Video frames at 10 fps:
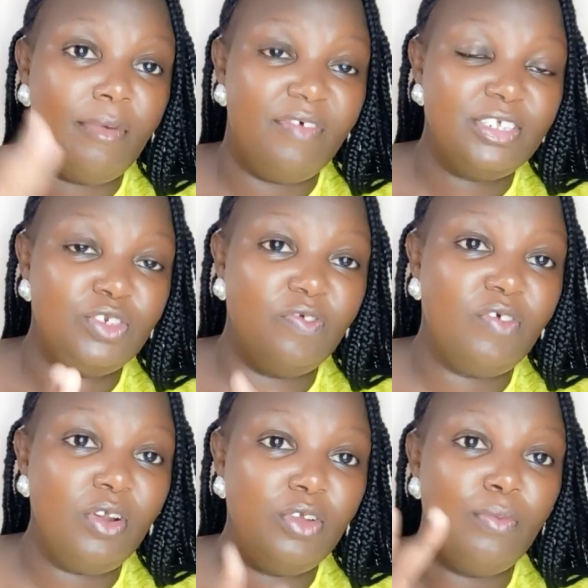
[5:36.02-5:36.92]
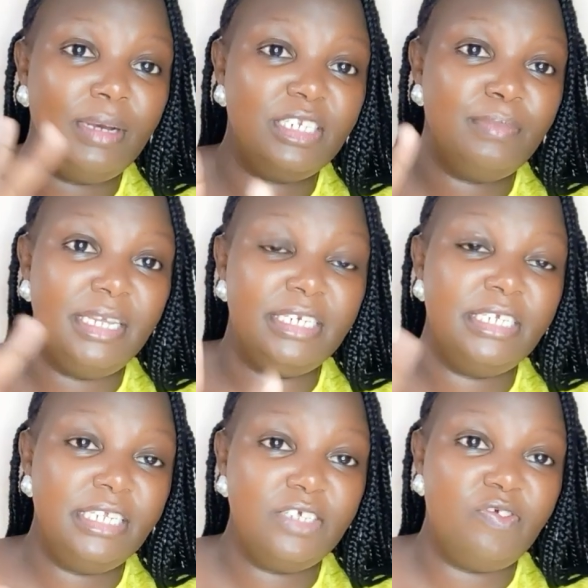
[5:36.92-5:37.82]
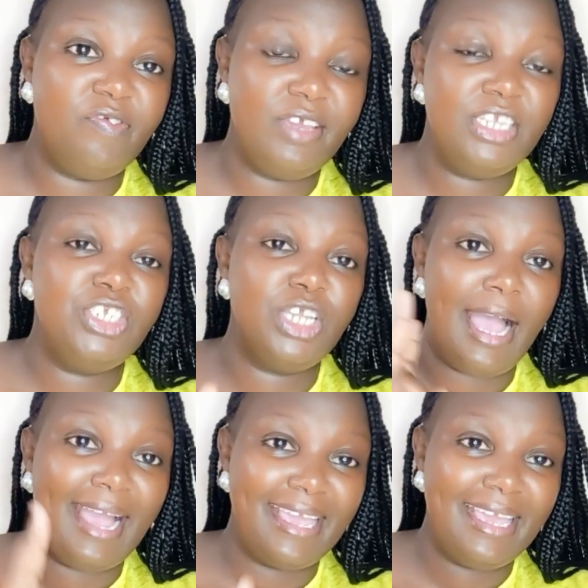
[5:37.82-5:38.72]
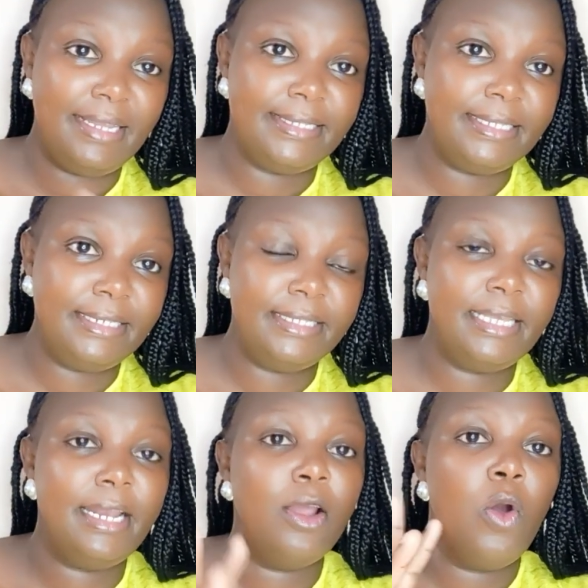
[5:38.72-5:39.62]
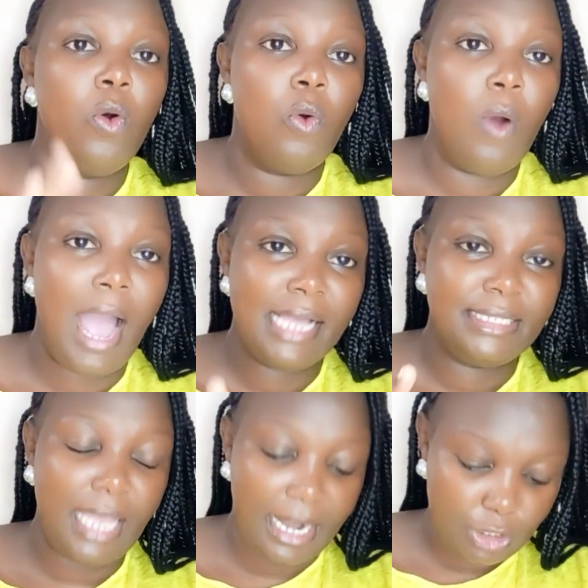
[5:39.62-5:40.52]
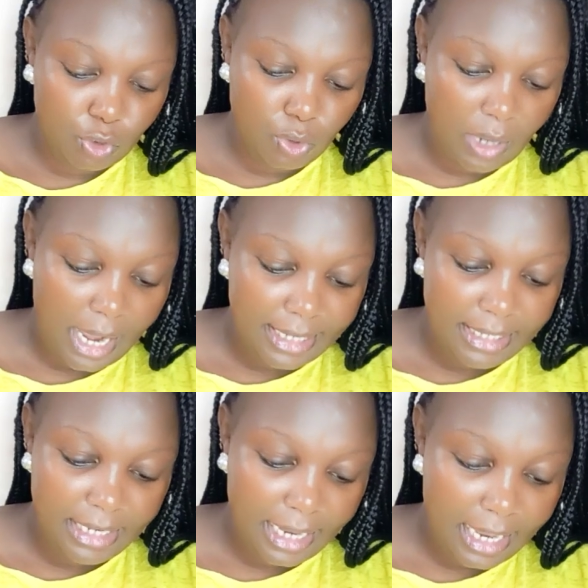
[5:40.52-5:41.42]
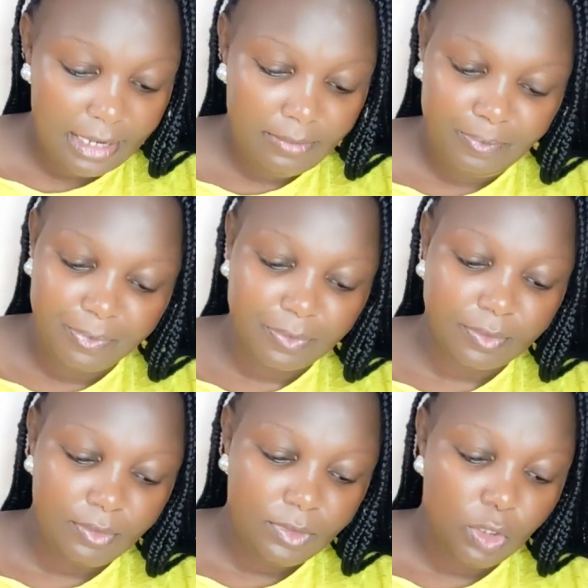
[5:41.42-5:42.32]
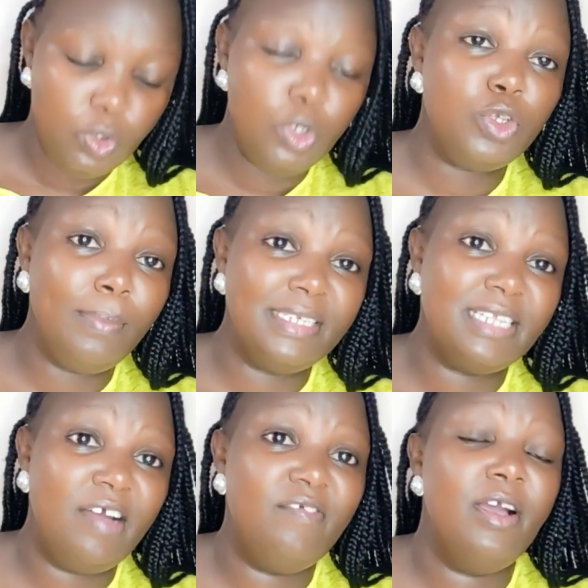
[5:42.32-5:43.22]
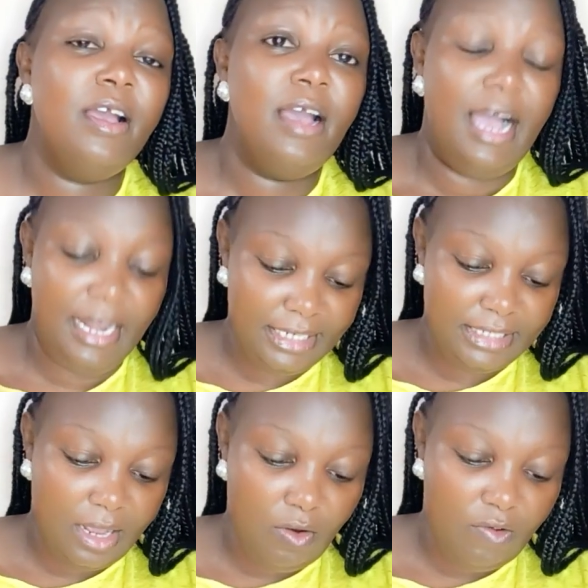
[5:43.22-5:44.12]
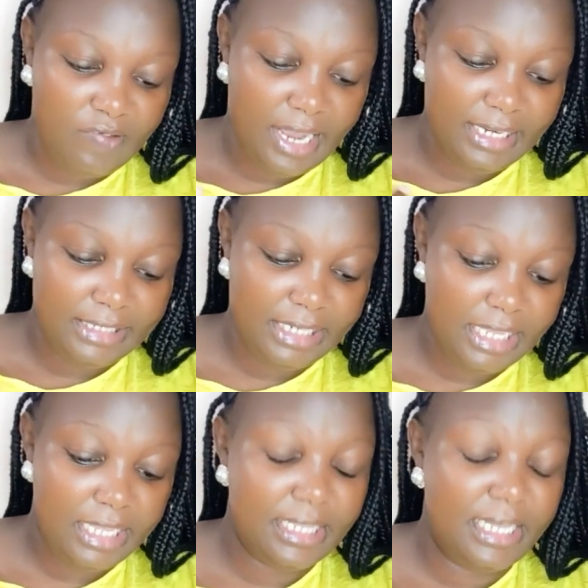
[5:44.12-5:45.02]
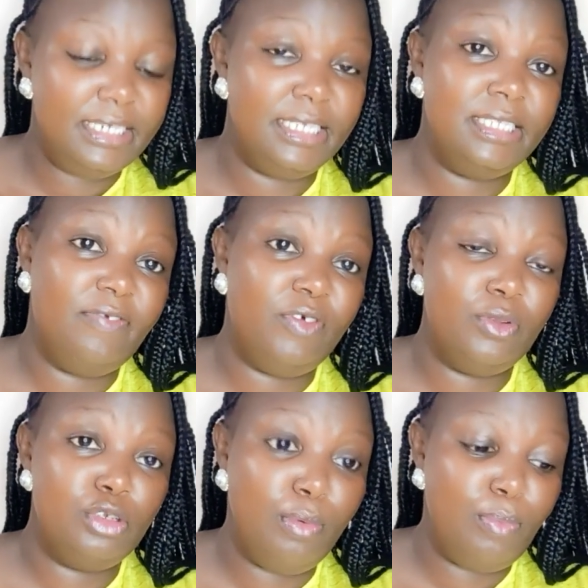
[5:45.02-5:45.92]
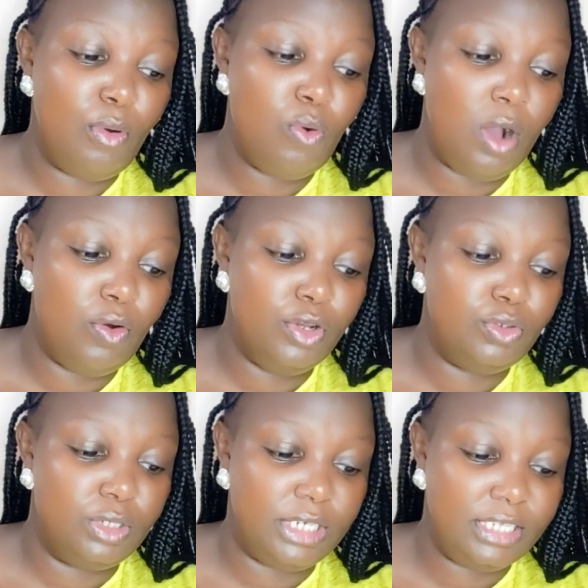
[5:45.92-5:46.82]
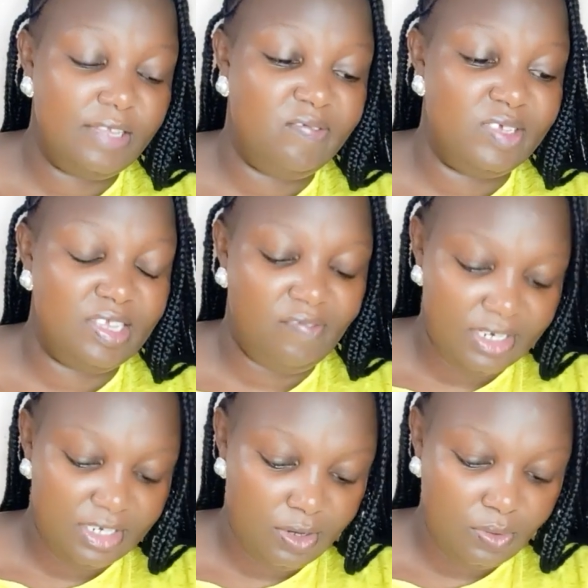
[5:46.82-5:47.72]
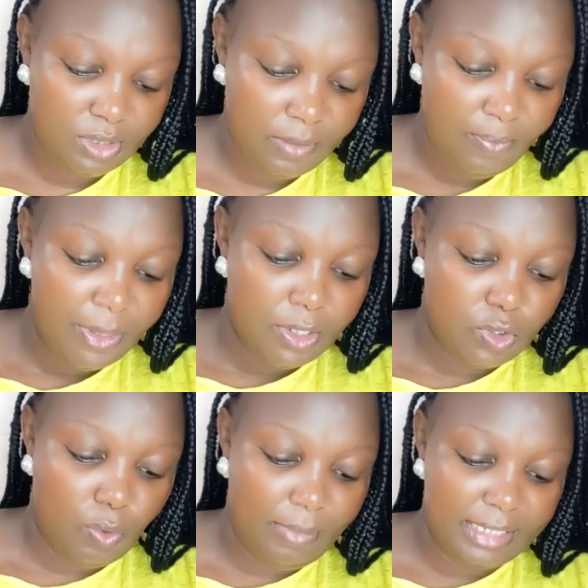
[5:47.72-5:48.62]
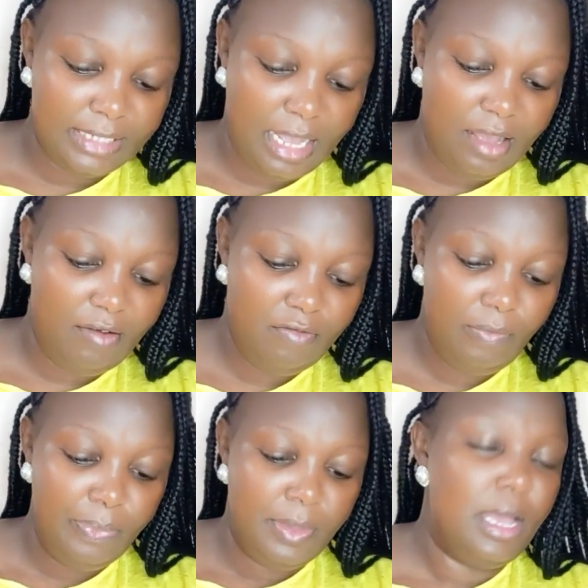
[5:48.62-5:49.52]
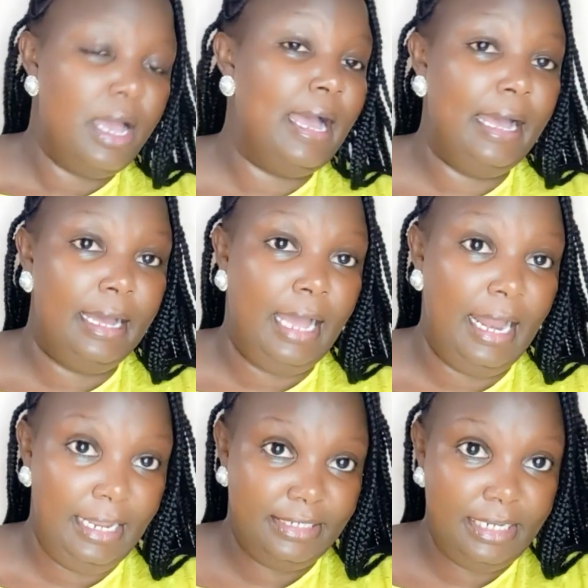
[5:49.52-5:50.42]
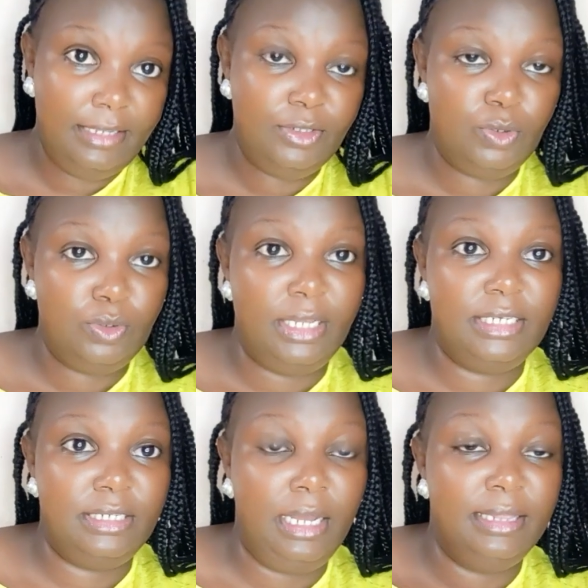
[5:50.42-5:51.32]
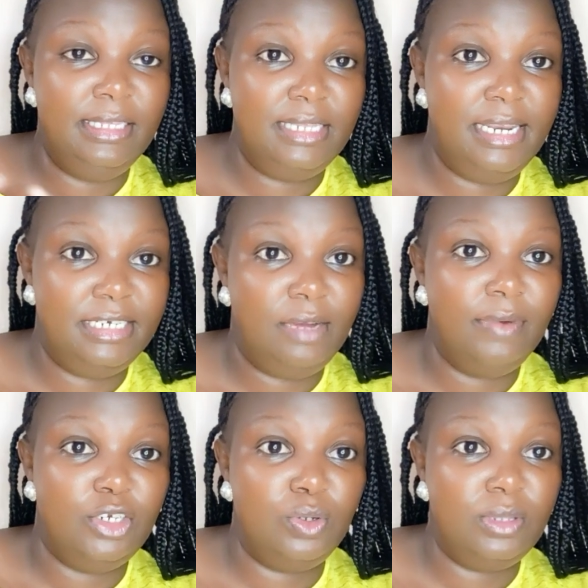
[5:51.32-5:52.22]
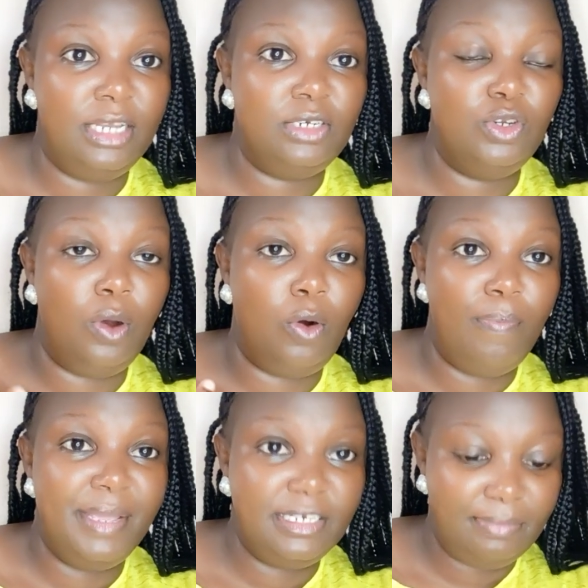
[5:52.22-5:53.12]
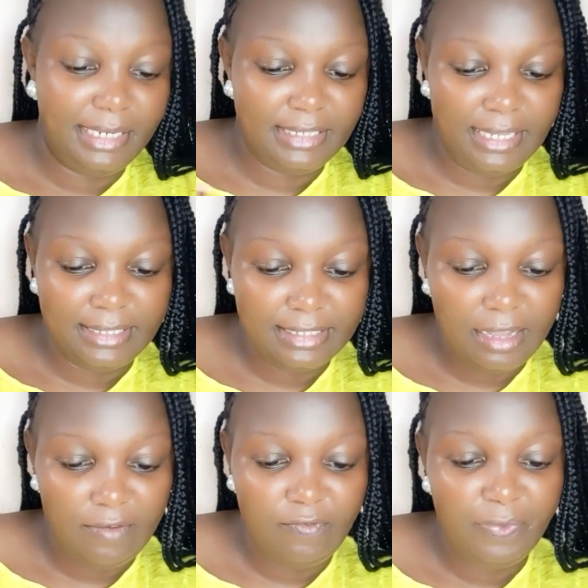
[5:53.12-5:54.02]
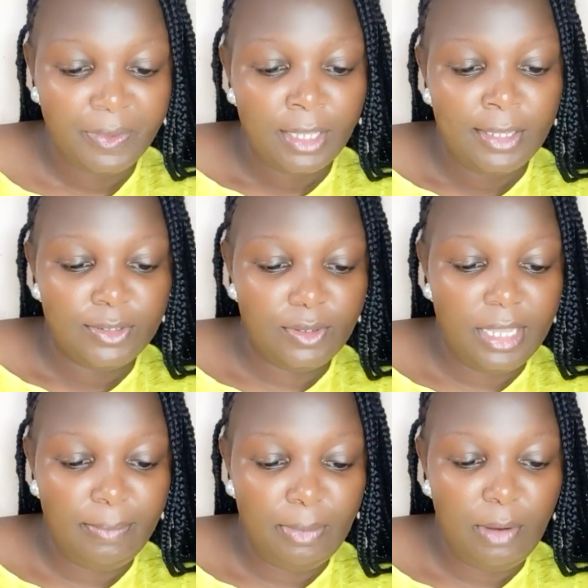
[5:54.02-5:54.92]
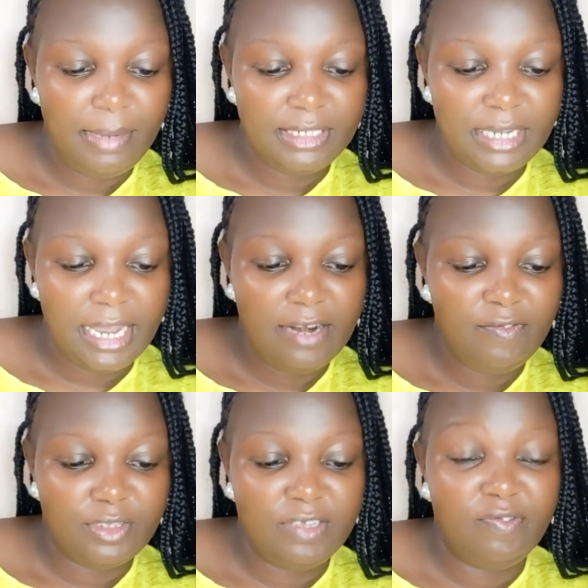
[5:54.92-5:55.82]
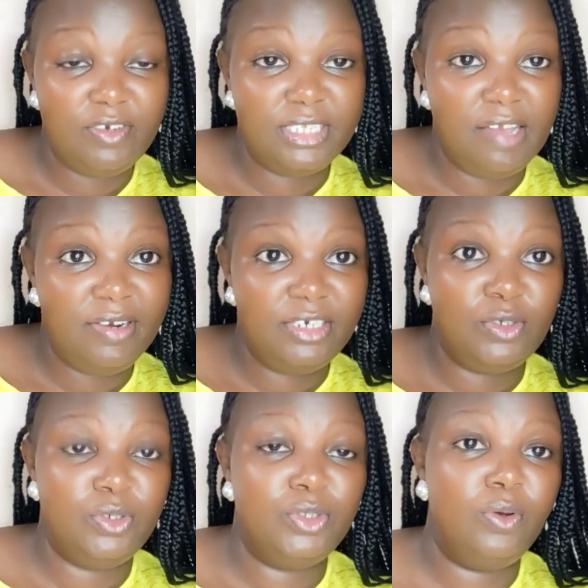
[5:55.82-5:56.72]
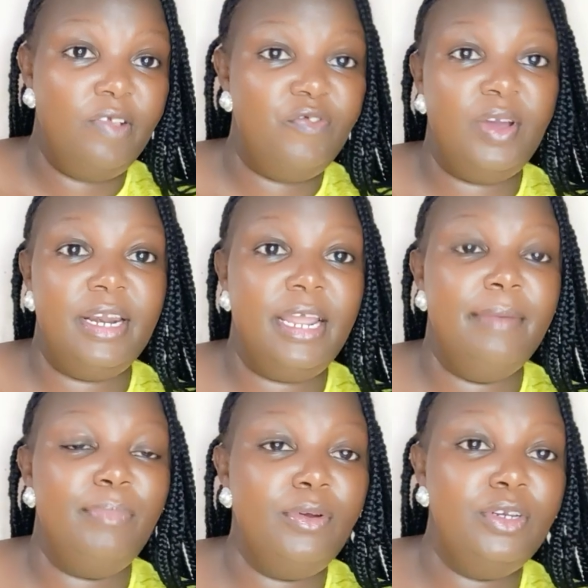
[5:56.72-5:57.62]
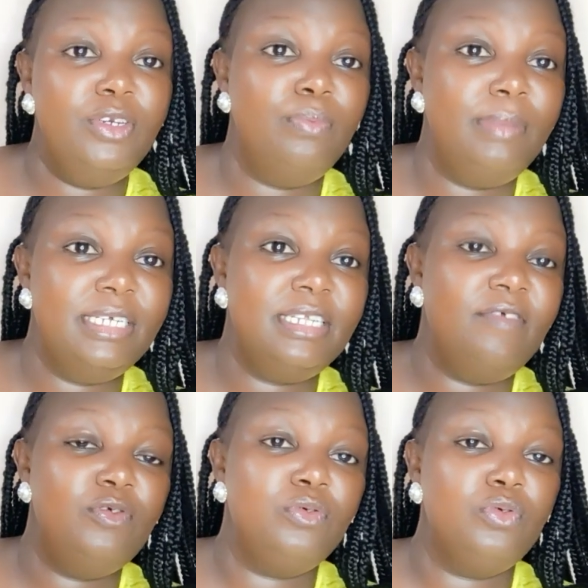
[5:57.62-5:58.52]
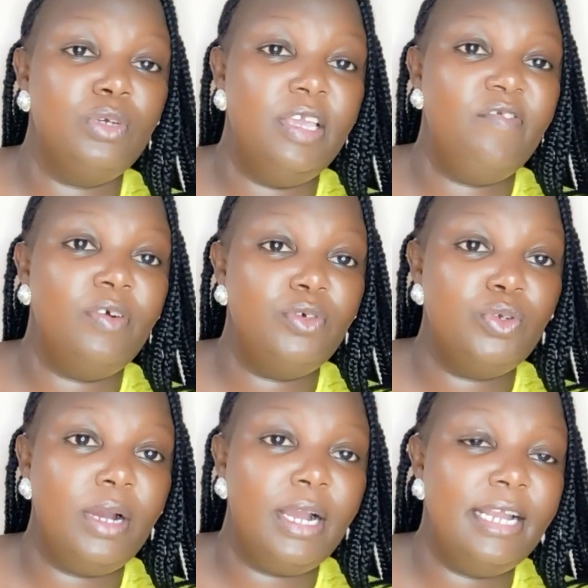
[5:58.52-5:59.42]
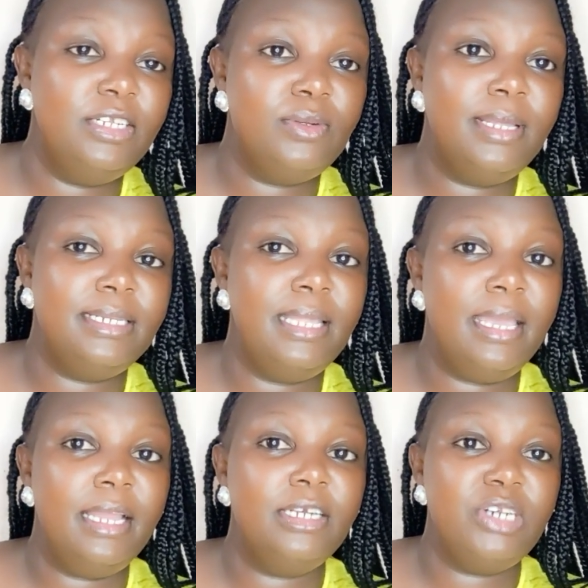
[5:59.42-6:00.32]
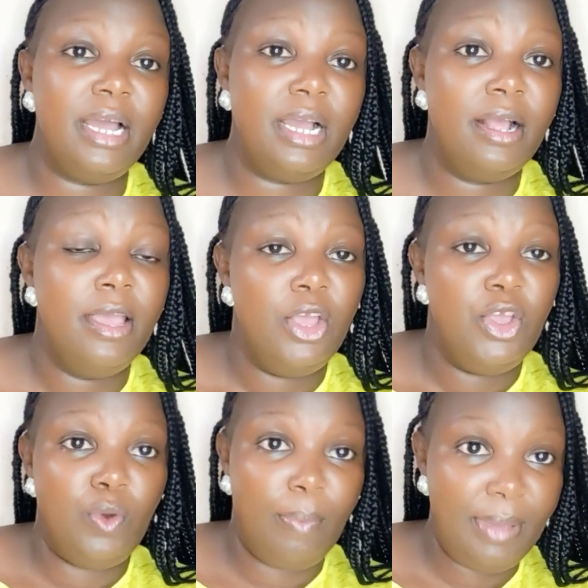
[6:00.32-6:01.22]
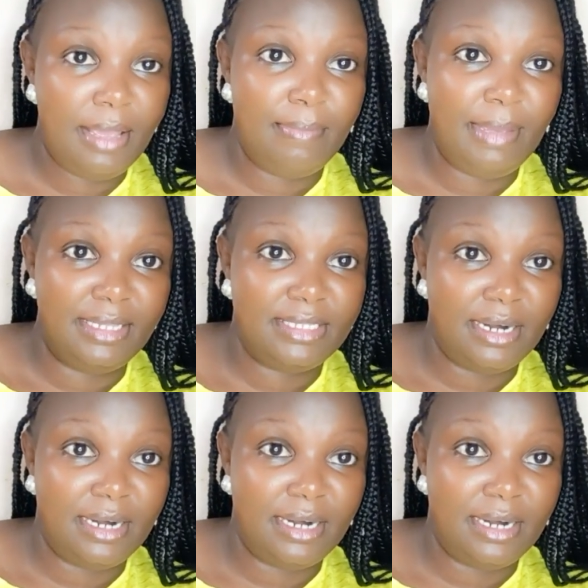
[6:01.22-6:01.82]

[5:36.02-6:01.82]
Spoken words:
First of all, you must be 18 years of age, a Kenyan citizen who has a national ID card. You also must have a letter of undertaking, that is for those people who are going to take civil servant loans. So you must have a letter, so that this letter will show that your commitment and stuff. So the employment card for civil servant also, if you are employed, you must have to give out your card so that they can track your payments,